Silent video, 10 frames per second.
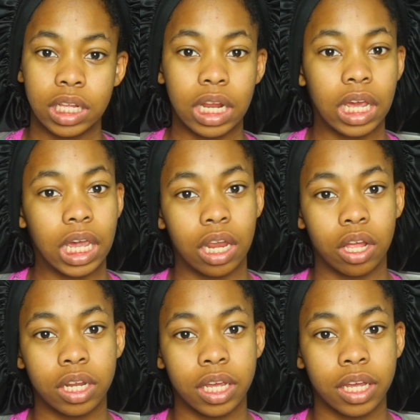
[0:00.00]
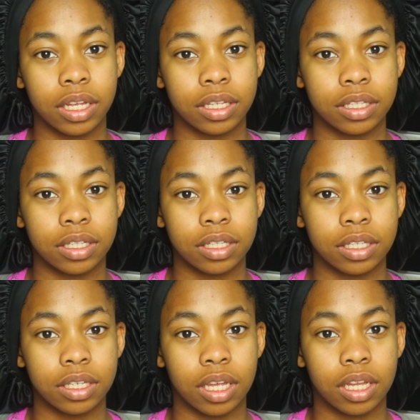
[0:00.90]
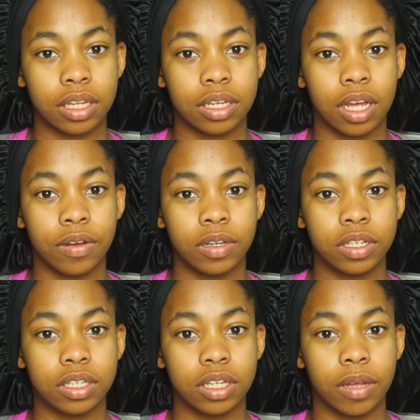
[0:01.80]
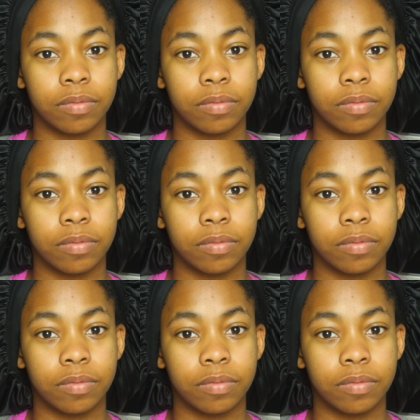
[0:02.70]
Then I ate all day, and now I just